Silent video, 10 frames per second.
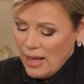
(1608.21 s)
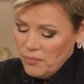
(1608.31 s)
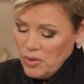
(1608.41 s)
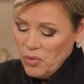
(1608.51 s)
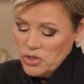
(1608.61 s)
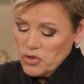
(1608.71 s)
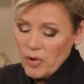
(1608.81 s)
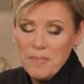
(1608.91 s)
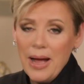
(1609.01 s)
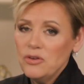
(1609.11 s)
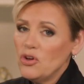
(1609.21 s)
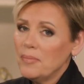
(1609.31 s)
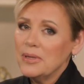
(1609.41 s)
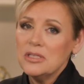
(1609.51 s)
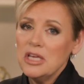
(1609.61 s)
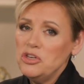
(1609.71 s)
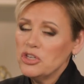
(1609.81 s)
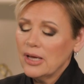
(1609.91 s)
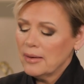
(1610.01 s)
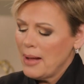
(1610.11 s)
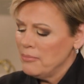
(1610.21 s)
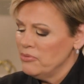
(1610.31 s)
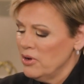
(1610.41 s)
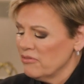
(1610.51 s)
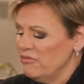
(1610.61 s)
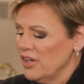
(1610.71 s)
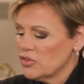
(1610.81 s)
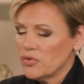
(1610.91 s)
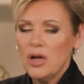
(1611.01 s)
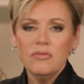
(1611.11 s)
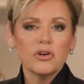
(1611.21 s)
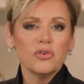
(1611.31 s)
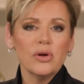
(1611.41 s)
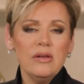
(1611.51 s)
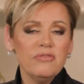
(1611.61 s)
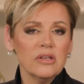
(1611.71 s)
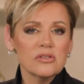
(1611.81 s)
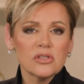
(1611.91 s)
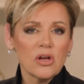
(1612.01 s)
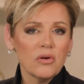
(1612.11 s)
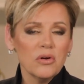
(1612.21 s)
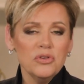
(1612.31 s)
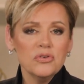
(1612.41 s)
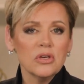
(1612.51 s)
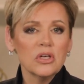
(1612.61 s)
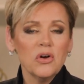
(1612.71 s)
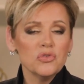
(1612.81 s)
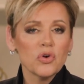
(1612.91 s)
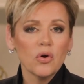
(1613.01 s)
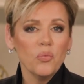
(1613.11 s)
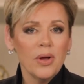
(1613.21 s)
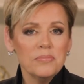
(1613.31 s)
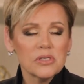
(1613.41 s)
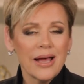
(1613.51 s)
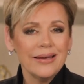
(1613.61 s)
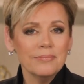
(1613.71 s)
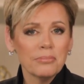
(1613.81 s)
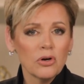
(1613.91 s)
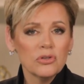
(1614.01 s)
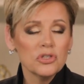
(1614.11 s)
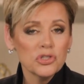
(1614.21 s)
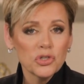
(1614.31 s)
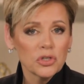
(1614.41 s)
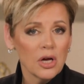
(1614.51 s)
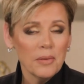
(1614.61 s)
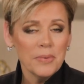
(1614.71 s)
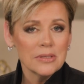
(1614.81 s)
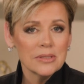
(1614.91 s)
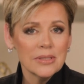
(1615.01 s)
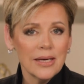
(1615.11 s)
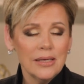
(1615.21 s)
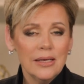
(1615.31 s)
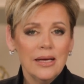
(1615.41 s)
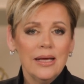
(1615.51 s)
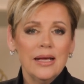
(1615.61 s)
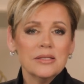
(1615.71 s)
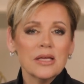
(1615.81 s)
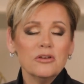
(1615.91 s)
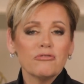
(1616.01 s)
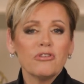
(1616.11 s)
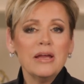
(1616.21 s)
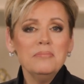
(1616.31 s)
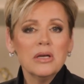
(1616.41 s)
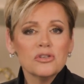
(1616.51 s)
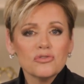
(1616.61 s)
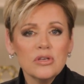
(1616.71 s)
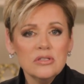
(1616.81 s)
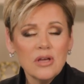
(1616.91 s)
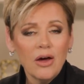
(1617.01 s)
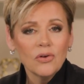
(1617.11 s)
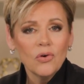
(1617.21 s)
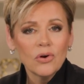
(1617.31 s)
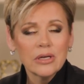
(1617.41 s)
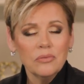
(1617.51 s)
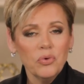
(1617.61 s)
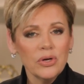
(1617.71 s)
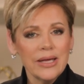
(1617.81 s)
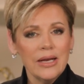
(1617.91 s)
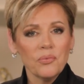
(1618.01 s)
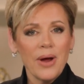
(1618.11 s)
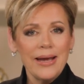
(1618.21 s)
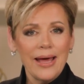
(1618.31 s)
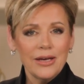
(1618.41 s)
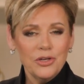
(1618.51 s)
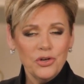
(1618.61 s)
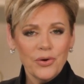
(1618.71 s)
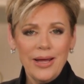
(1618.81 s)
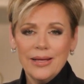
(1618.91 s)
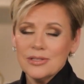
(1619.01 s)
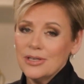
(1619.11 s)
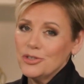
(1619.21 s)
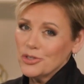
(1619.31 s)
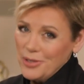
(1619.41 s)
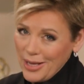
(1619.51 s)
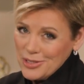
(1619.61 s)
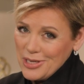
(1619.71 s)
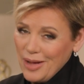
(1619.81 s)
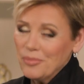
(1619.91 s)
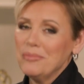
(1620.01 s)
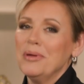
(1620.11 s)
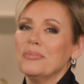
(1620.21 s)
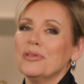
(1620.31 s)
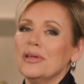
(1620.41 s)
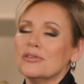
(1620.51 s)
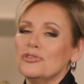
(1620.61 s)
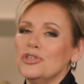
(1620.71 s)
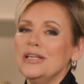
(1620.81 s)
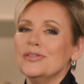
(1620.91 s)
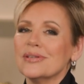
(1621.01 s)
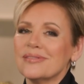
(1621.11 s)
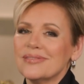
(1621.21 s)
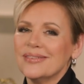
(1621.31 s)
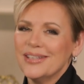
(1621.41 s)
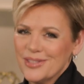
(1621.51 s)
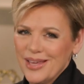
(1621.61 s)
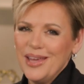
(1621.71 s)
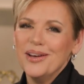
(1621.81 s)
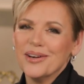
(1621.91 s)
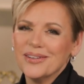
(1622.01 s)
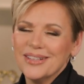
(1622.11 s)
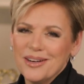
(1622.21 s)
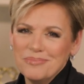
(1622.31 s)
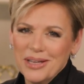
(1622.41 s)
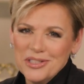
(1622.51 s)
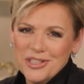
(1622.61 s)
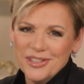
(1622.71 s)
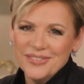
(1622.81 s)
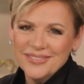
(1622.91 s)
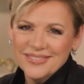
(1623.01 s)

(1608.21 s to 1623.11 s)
We want to remind you, I've been teaching out of my book, Victory Over Grief and Sorrow. You can go to our website and purchase your copy today. It's at dufresneministries.org and we'll get it right out into your hands. And until next time, remember this Jesus is the healer. God bless you.